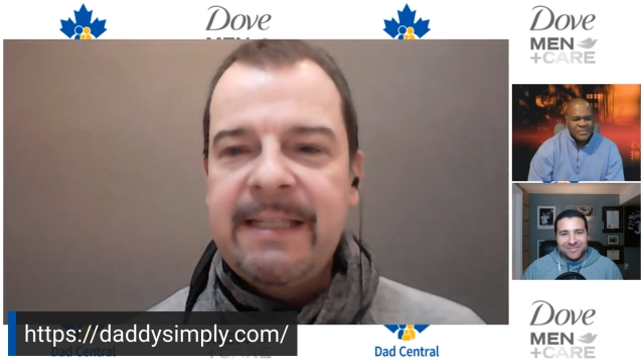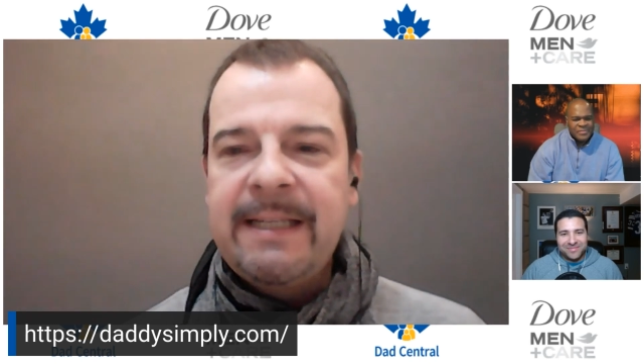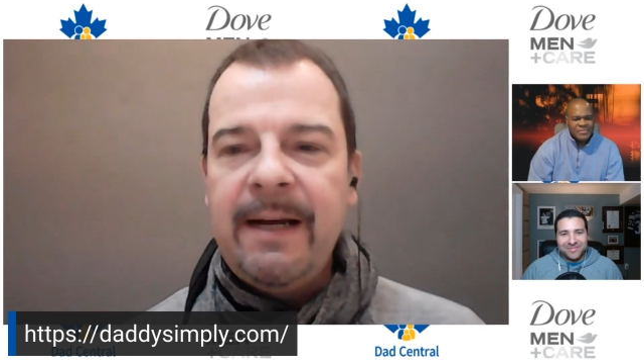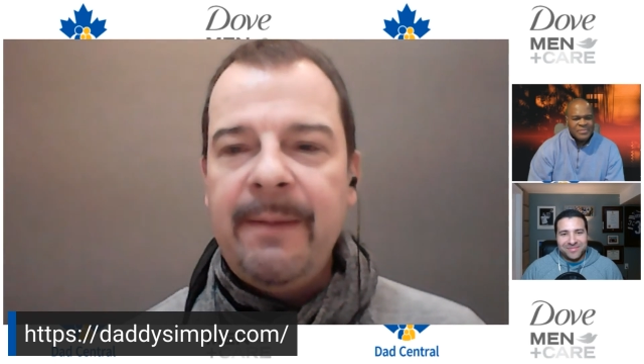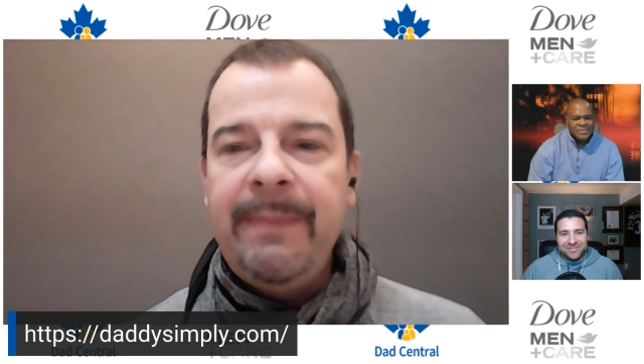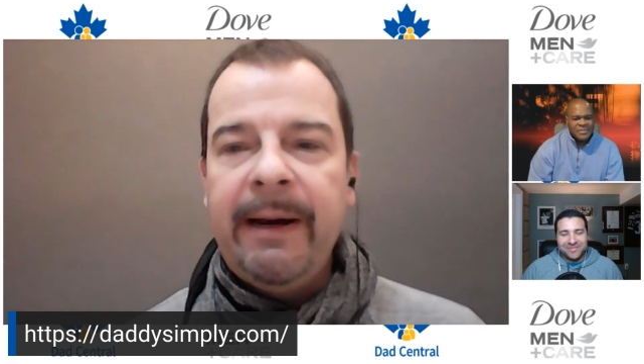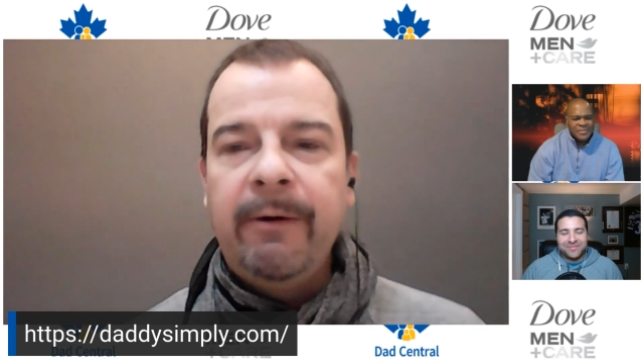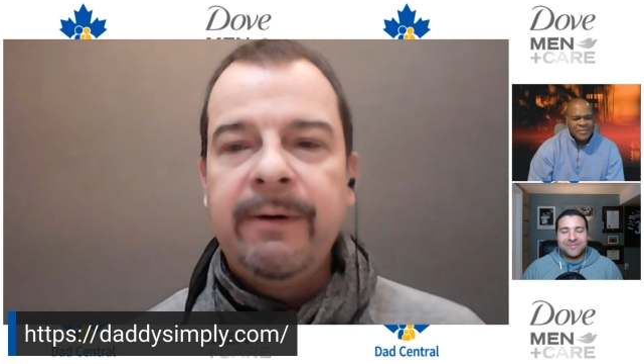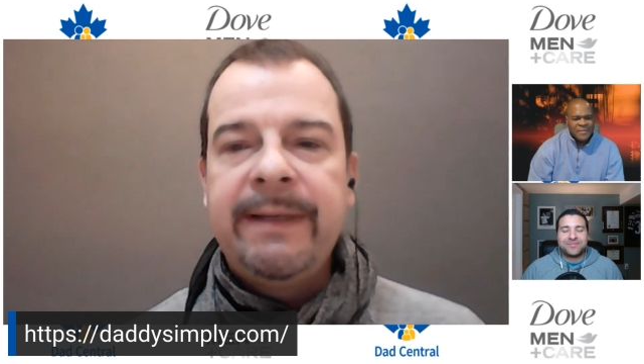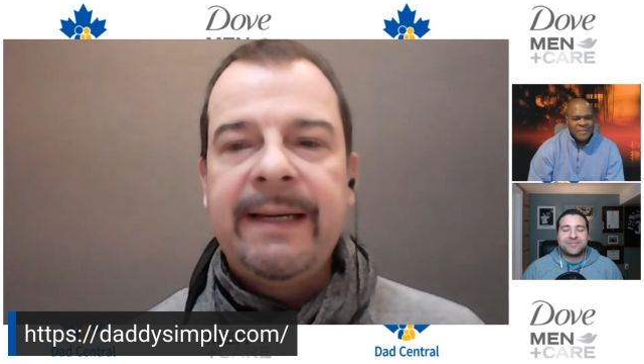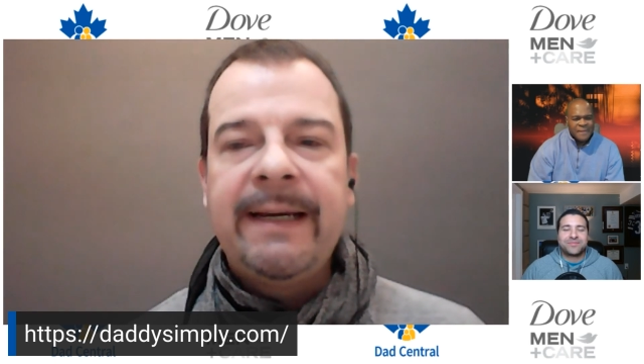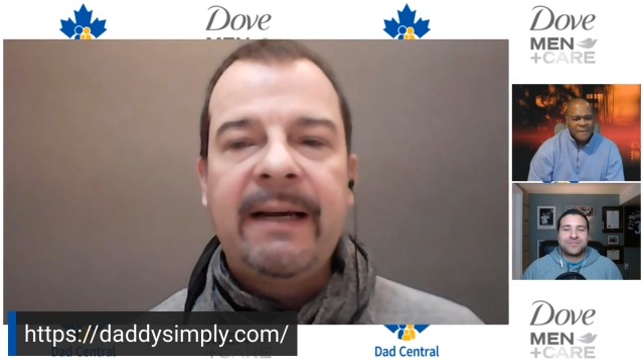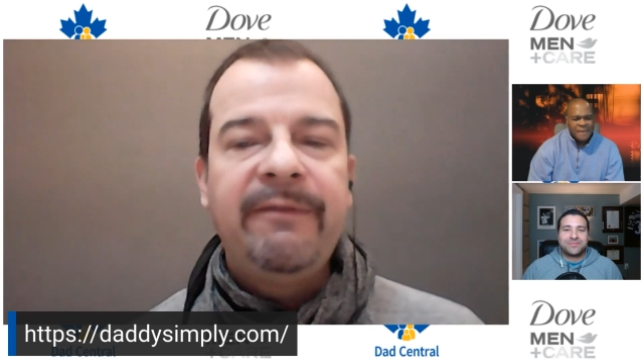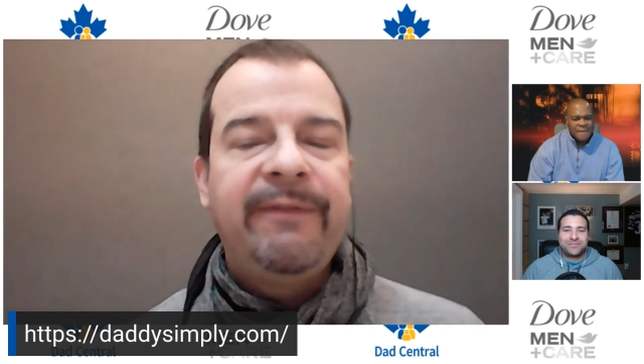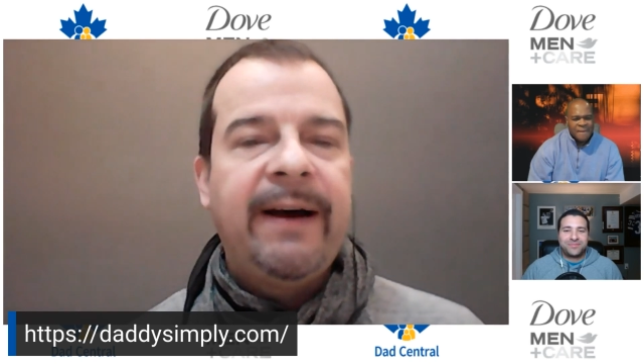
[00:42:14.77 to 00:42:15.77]
It's
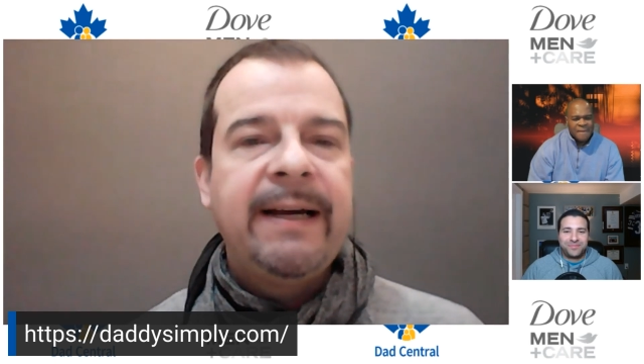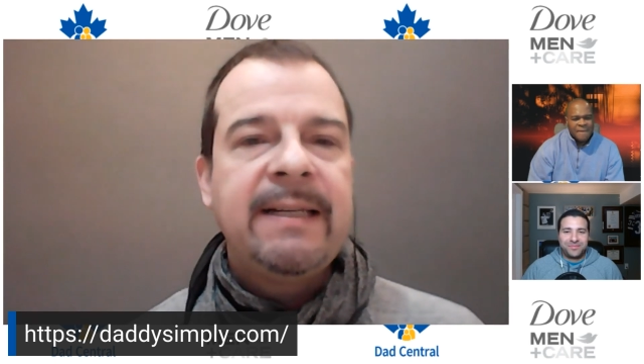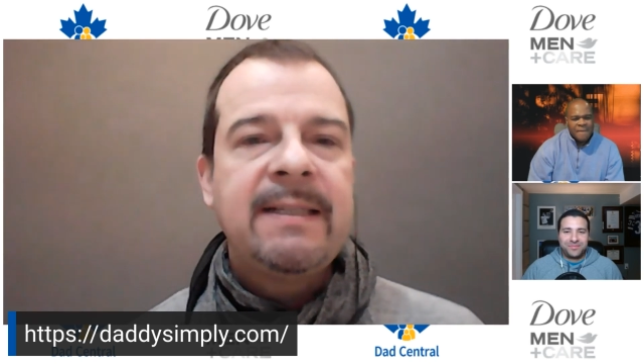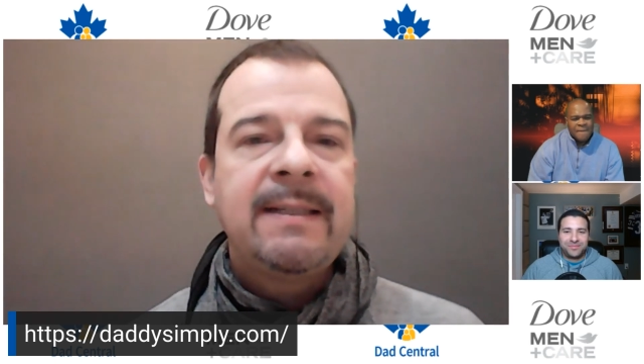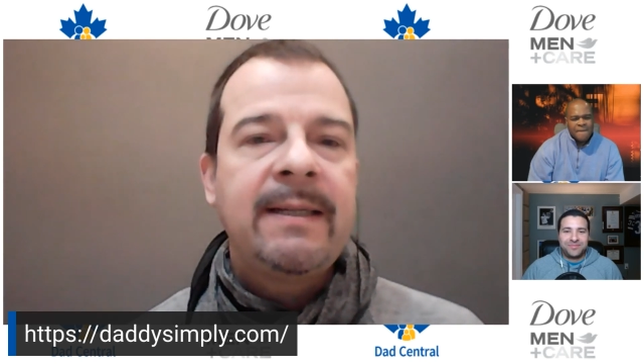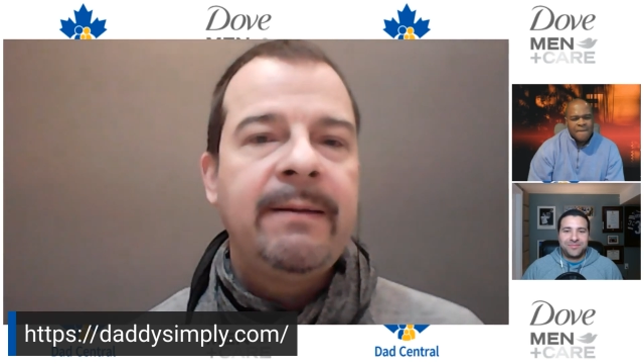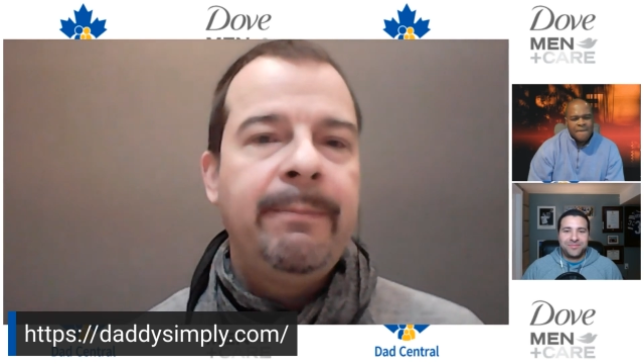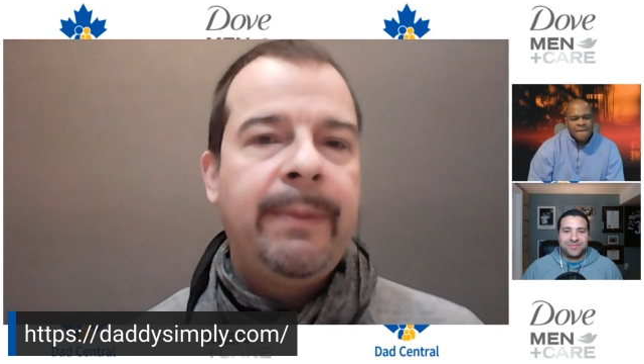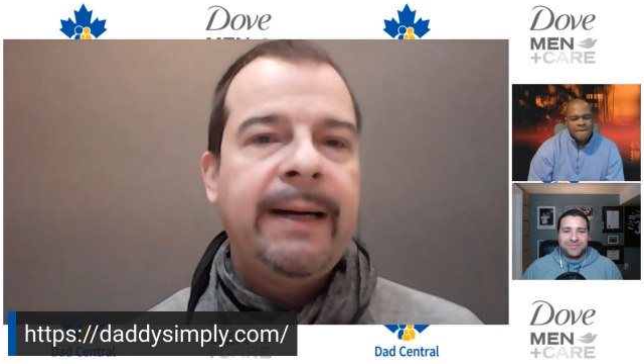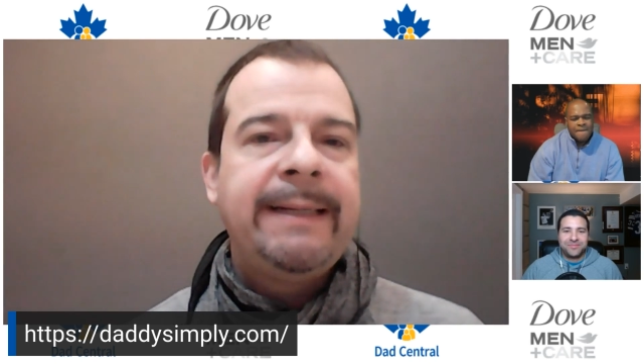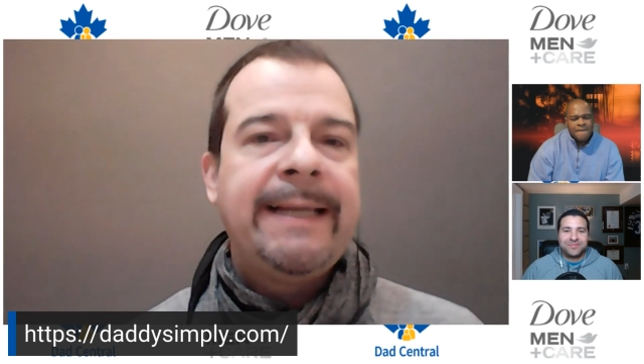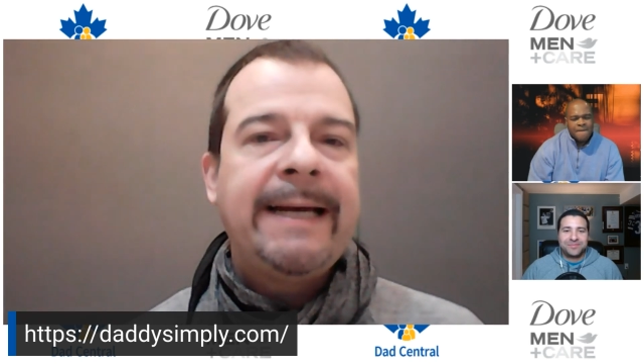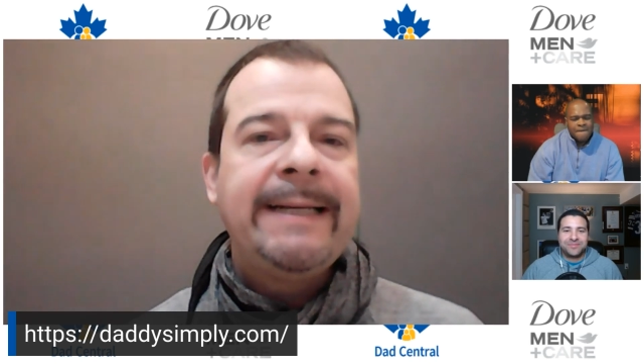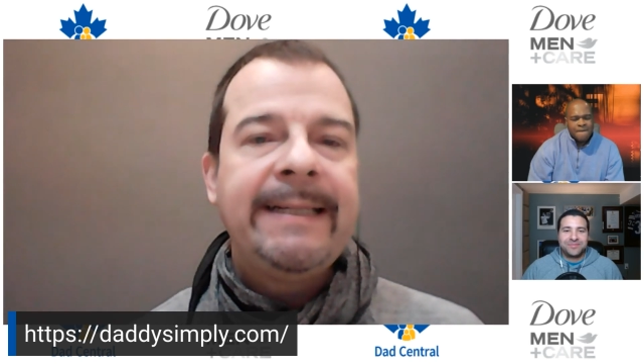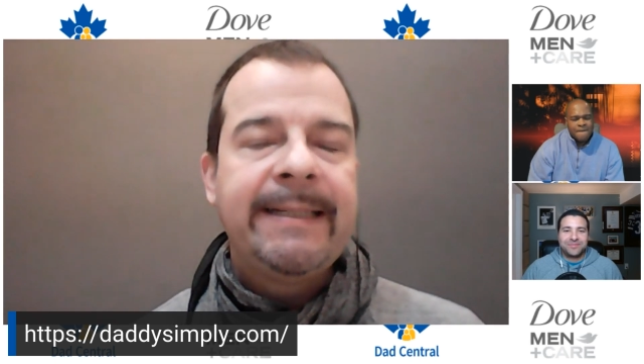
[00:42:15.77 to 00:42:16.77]
parenting advice
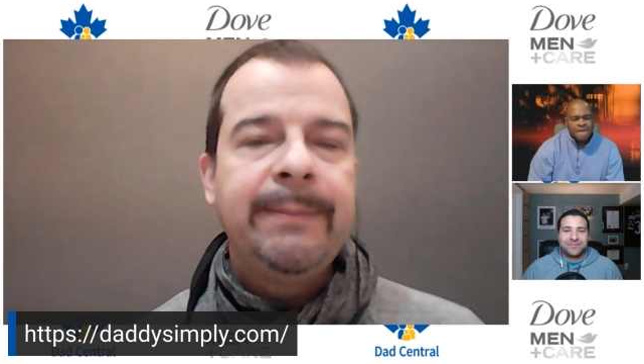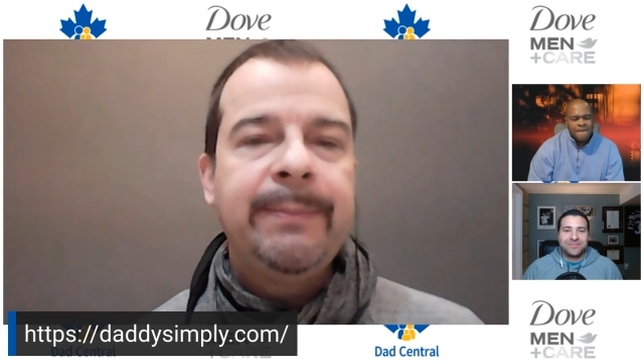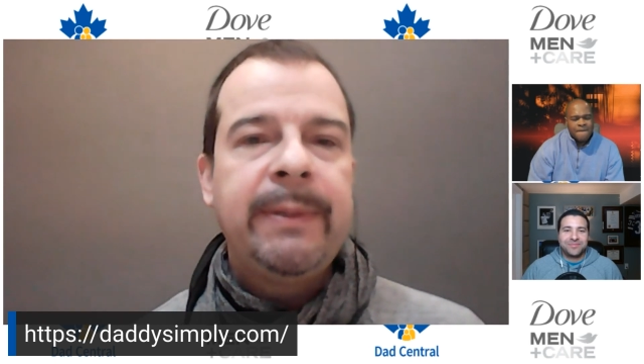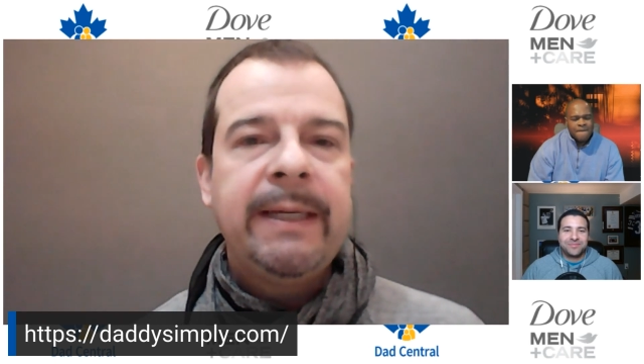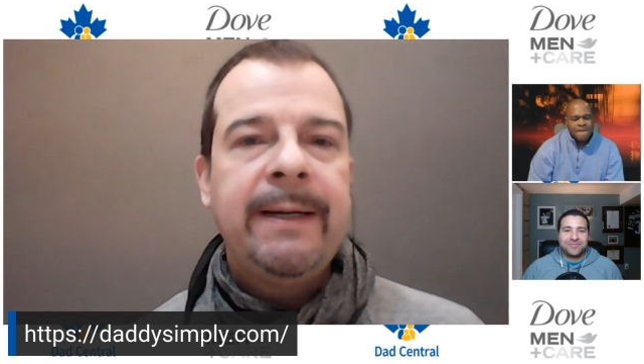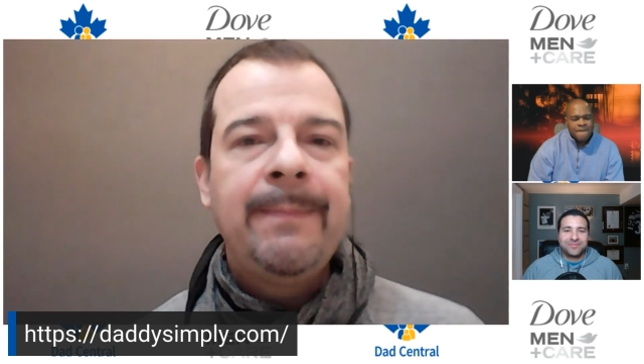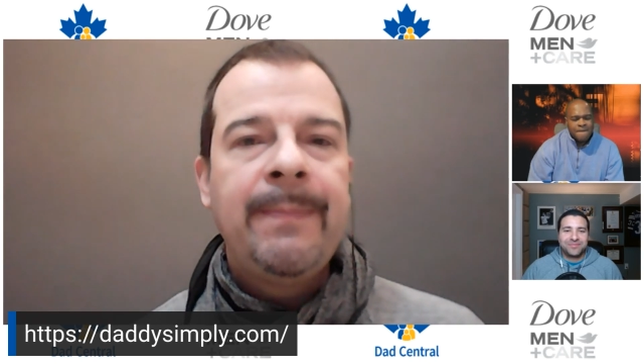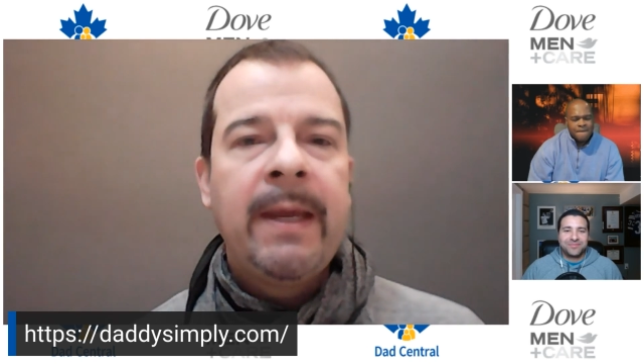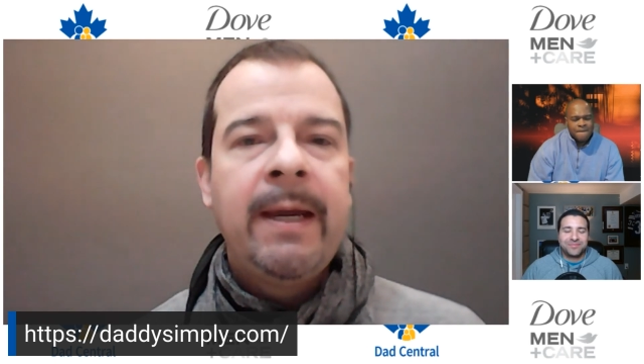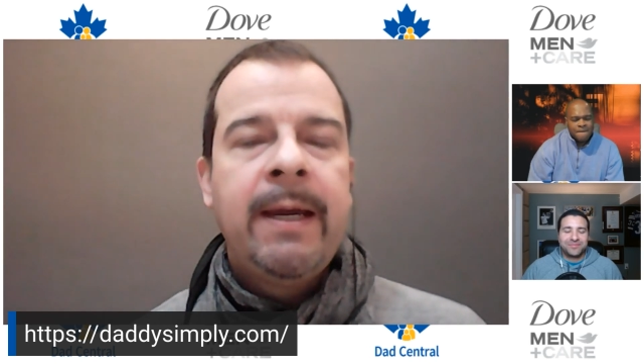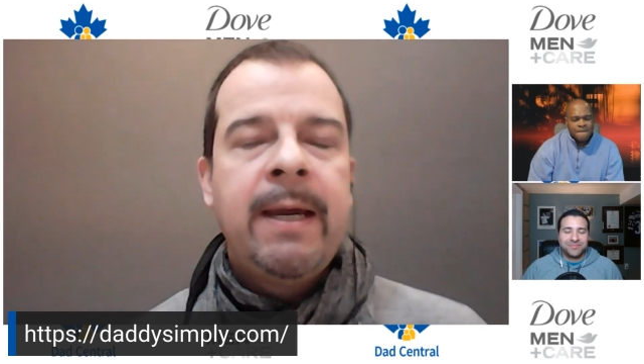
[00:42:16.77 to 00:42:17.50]
by Daddy Simply.